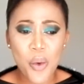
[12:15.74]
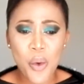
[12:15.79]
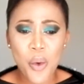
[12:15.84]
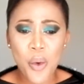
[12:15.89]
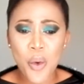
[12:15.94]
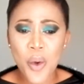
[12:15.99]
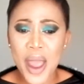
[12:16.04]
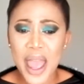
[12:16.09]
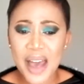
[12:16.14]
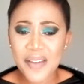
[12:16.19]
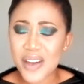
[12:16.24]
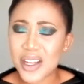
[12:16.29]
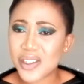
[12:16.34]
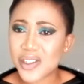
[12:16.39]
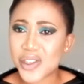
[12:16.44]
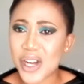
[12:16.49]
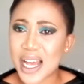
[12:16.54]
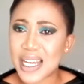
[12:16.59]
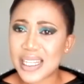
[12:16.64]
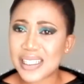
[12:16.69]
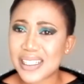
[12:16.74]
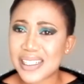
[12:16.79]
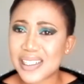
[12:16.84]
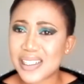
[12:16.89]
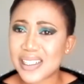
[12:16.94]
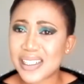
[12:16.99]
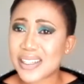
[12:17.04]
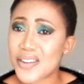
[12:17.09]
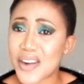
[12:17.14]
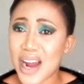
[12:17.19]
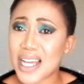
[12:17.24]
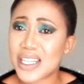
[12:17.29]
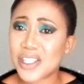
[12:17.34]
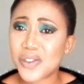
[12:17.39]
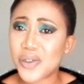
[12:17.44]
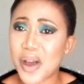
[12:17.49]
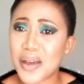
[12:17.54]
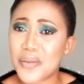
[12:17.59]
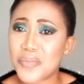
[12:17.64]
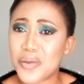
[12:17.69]
whoever tries
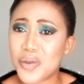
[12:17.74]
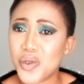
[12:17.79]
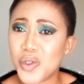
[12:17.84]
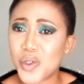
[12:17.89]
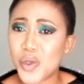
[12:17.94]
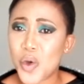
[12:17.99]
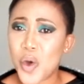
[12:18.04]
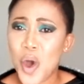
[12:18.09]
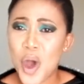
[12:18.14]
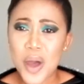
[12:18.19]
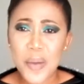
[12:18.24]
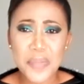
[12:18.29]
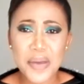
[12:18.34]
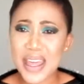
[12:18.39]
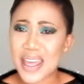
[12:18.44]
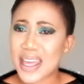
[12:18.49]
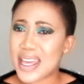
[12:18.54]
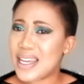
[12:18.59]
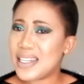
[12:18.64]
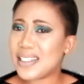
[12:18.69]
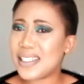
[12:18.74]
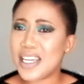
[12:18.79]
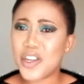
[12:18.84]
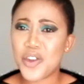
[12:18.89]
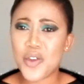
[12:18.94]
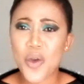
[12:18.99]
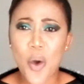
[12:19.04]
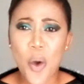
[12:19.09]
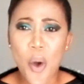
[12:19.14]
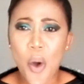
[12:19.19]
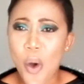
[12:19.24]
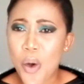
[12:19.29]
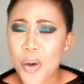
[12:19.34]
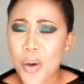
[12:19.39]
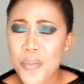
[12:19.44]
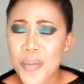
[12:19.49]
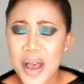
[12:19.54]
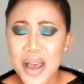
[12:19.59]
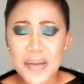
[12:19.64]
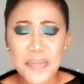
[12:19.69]
to abuse you, be it in your
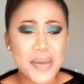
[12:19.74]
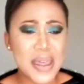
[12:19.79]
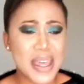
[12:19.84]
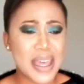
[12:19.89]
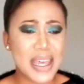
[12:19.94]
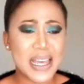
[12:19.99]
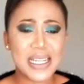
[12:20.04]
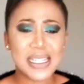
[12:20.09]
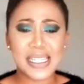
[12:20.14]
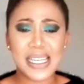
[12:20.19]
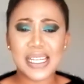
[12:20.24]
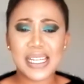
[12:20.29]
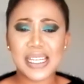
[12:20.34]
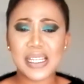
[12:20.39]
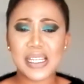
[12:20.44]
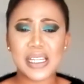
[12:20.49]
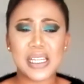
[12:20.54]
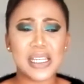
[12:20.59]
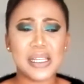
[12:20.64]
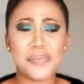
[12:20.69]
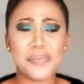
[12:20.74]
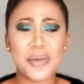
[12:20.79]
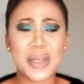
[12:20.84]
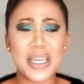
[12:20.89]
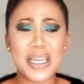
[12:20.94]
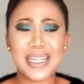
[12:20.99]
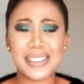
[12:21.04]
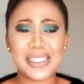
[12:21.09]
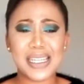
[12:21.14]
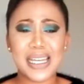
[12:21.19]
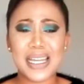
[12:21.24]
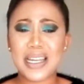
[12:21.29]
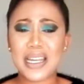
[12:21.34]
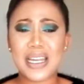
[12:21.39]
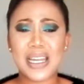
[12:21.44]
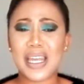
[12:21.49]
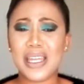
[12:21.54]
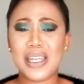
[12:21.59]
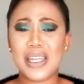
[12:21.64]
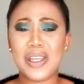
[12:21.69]
home, be it
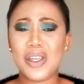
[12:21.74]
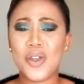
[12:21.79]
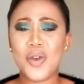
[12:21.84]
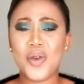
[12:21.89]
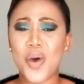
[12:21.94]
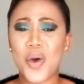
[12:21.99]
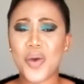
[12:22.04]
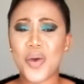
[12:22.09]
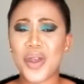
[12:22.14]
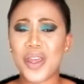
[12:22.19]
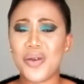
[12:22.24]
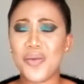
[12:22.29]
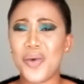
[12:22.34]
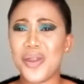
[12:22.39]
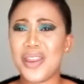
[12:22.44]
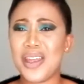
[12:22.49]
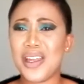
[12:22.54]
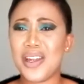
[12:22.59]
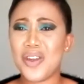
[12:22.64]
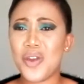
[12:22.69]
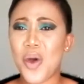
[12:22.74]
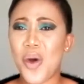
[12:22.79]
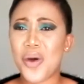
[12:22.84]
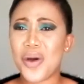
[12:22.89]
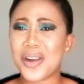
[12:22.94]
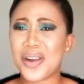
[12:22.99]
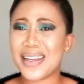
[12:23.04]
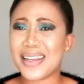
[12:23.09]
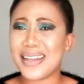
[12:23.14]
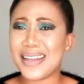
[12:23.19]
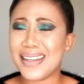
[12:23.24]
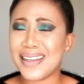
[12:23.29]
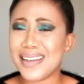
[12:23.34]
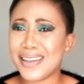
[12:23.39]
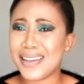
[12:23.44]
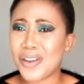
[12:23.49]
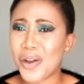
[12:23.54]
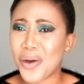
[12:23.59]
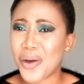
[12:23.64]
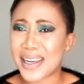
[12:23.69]
in you know, within
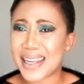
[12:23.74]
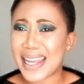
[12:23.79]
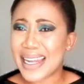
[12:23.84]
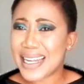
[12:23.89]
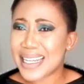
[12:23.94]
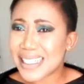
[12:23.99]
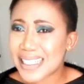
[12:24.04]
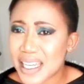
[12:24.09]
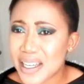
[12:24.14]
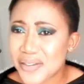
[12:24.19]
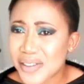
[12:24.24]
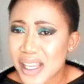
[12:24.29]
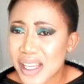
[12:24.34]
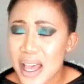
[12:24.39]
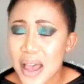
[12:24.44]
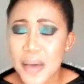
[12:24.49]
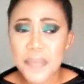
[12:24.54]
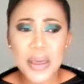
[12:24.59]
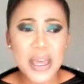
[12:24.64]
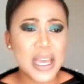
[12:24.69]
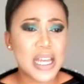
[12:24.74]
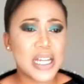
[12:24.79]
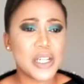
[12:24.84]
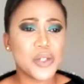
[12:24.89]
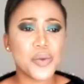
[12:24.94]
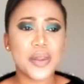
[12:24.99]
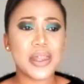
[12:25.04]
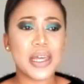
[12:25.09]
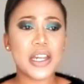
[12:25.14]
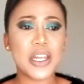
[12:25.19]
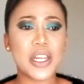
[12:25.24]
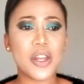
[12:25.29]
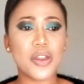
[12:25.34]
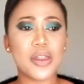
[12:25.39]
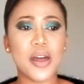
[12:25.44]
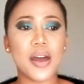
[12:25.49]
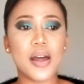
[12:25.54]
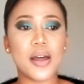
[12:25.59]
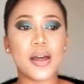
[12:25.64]
your relatives, be it within